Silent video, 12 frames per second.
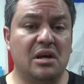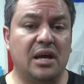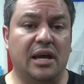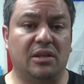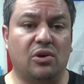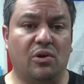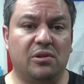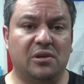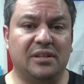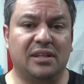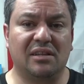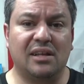And other
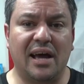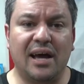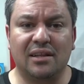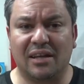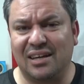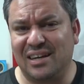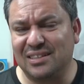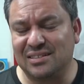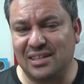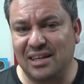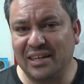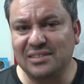than that, it
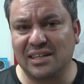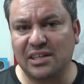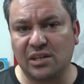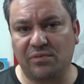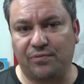is it is a good